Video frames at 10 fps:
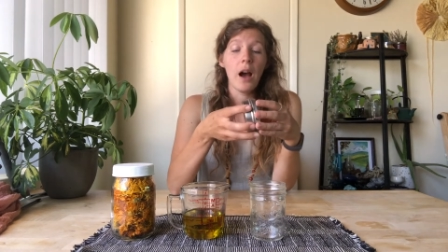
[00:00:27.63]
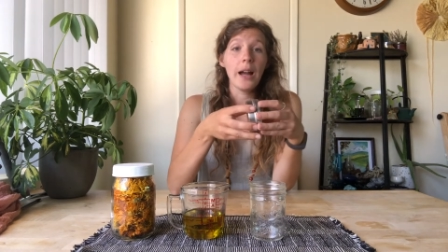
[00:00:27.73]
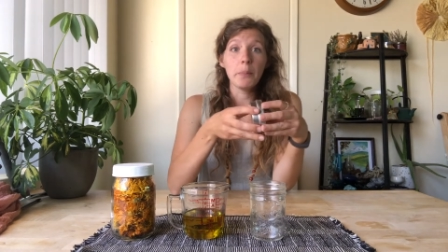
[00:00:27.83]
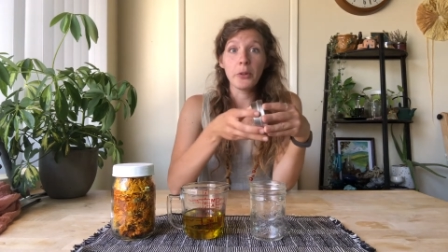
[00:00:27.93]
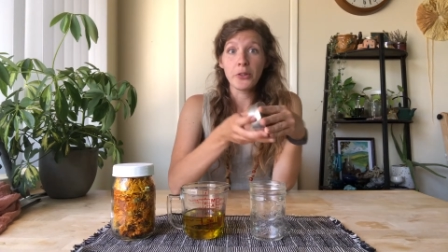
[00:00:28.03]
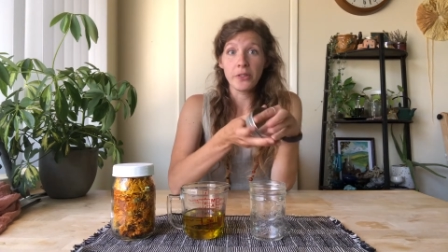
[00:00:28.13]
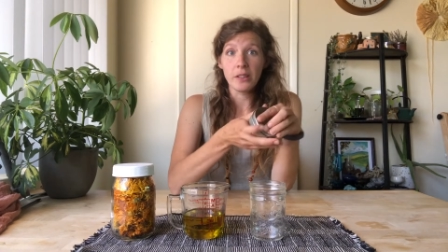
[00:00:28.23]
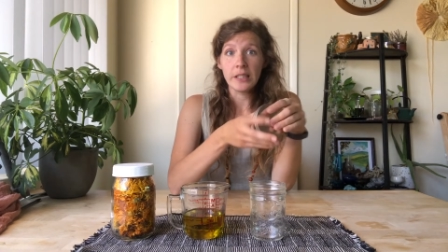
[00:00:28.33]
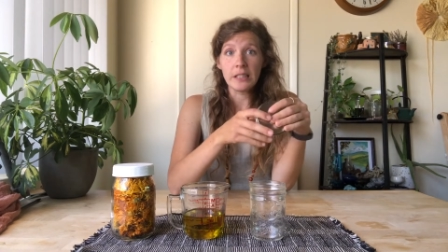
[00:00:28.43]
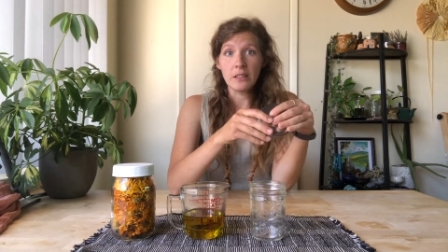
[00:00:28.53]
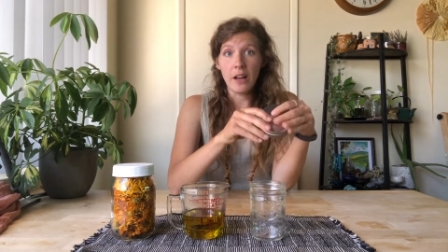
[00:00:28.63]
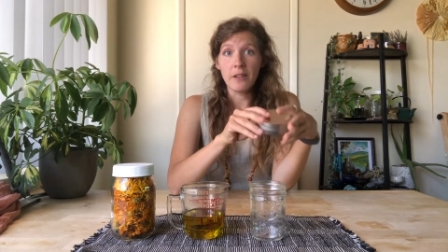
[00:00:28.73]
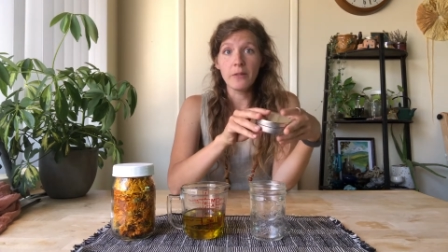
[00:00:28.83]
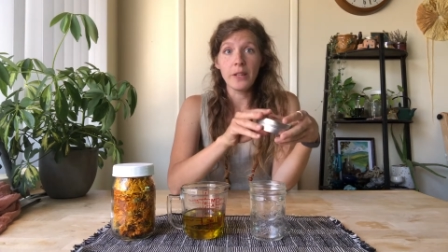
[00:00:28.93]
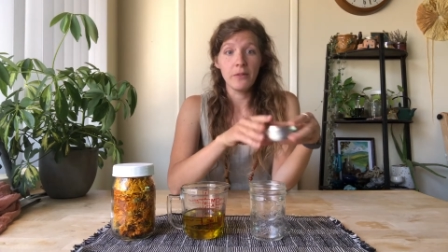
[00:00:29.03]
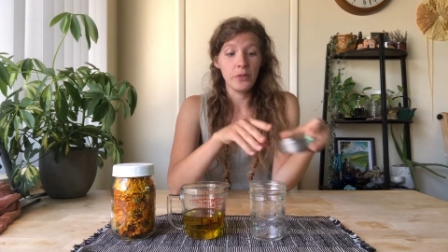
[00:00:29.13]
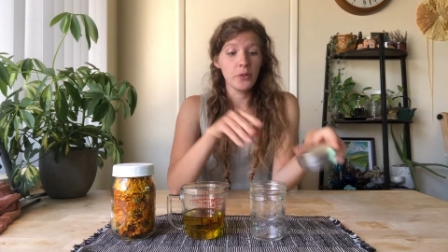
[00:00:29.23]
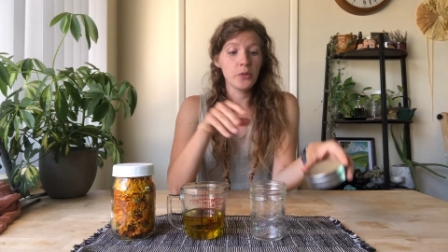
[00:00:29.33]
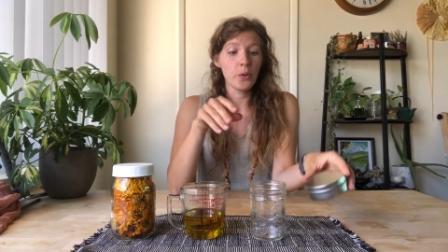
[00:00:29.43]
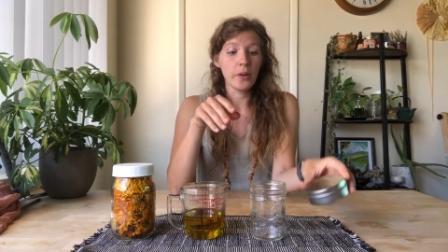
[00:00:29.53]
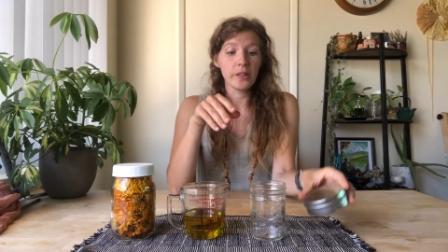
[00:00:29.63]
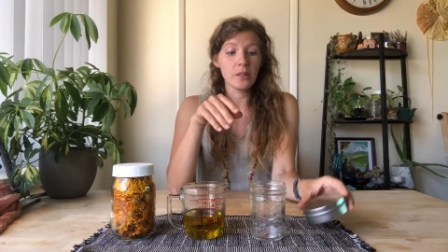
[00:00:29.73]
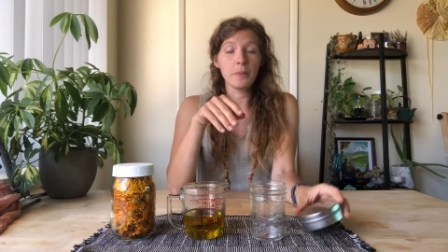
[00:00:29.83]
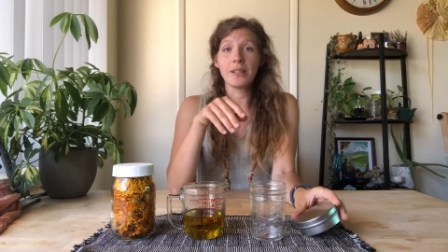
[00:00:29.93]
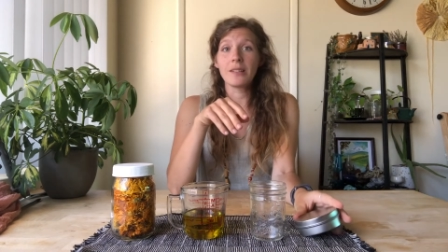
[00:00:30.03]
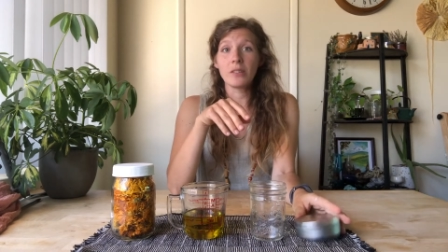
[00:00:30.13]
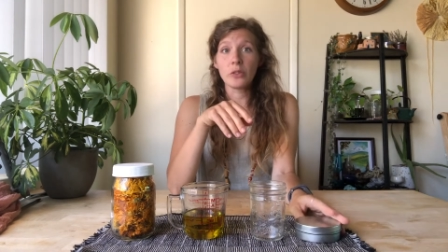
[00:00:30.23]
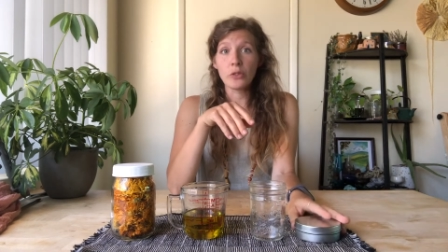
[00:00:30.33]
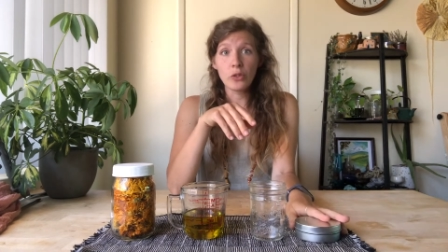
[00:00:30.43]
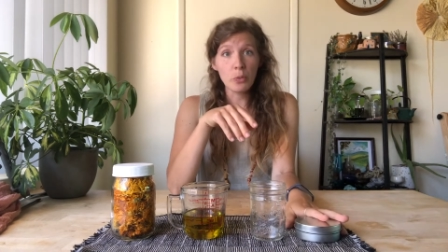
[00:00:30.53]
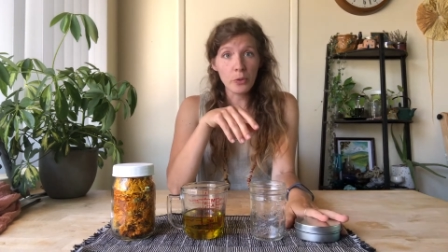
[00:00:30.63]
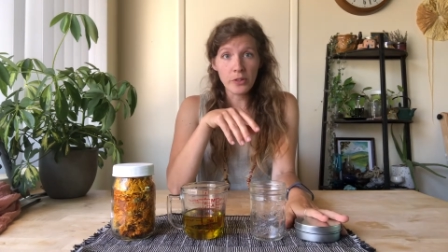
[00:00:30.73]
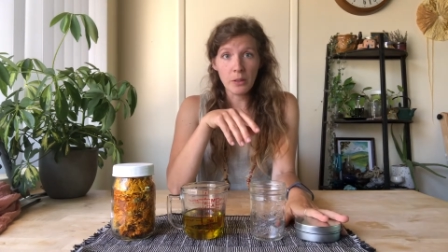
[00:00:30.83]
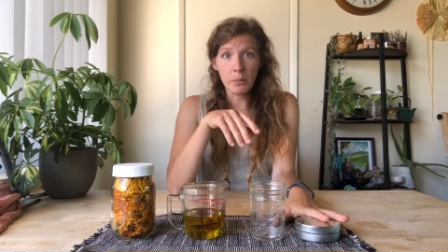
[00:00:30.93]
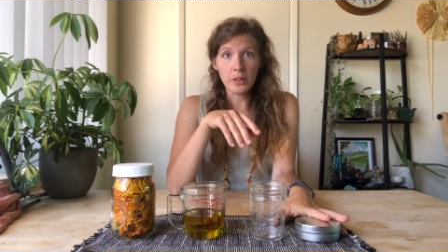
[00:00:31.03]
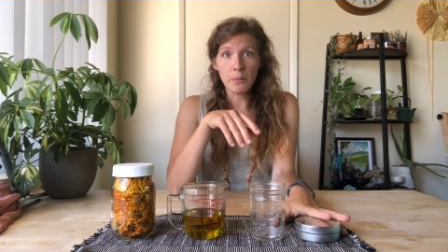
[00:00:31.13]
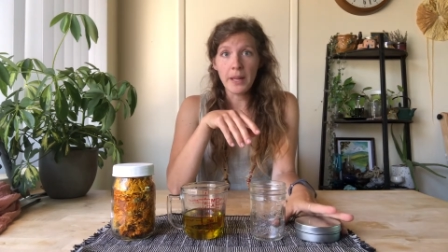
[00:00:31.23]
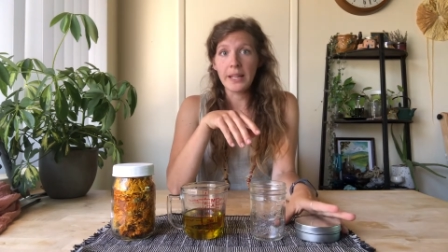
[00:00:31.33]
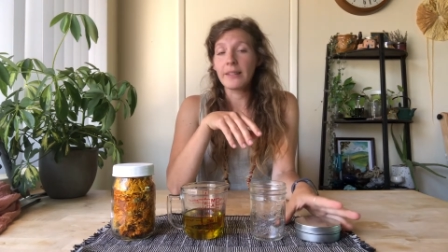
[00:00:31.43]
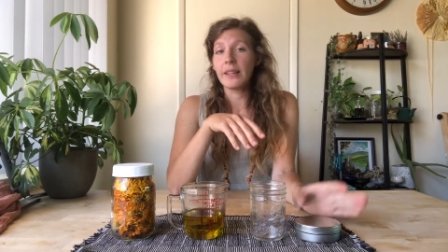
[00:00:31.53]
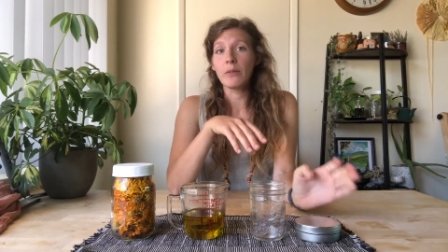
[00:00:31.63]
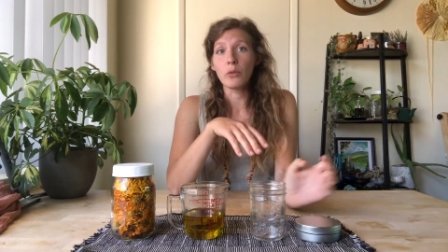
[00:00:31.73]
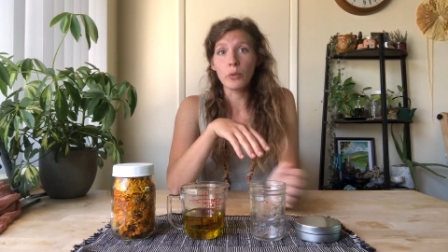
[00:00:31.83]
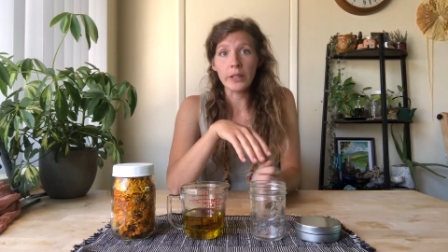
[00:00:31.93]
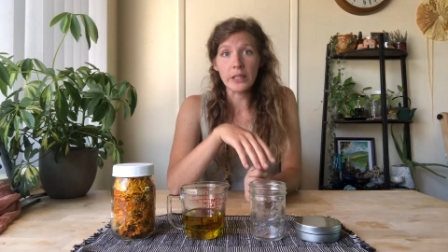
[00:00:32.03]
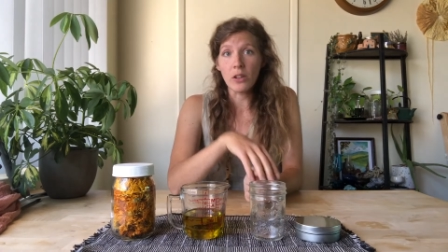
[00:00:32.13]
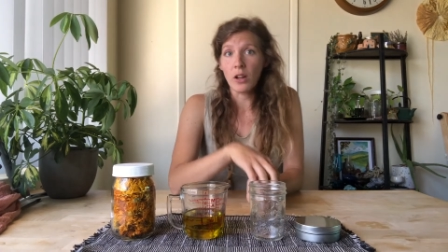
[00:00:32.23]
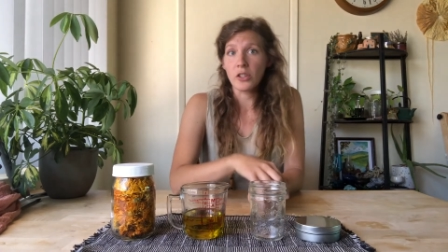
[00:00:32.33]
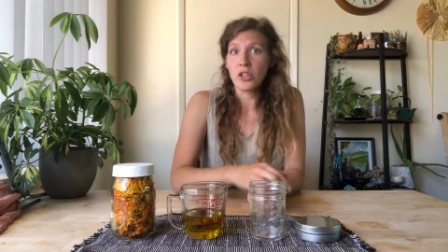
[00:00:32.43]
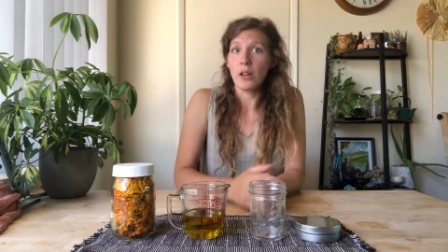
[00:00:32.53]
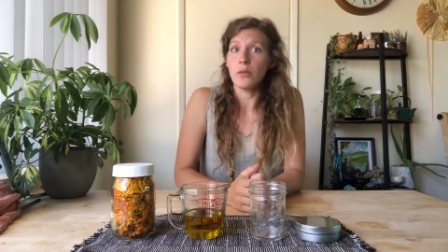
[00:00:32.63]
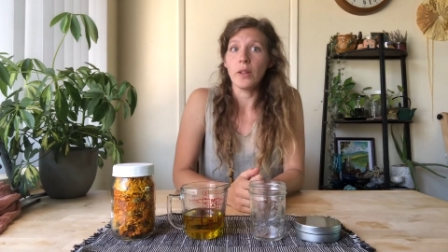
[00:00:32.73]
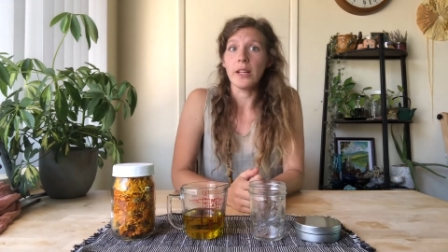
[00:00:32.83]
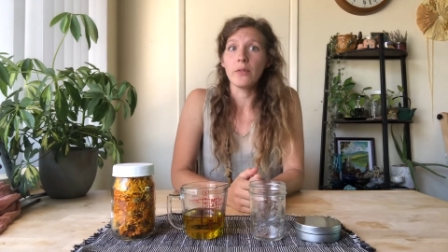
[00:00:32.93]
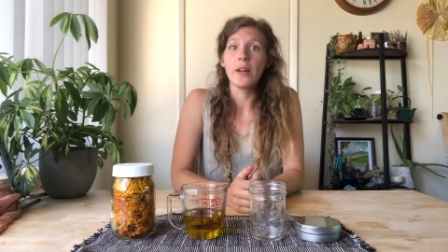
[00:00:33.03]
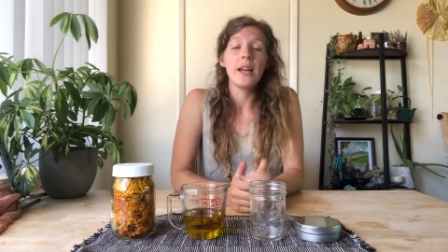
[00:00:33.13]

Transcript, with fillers: I personally love infused oils because they're super simple to make, they have a really long shelf life,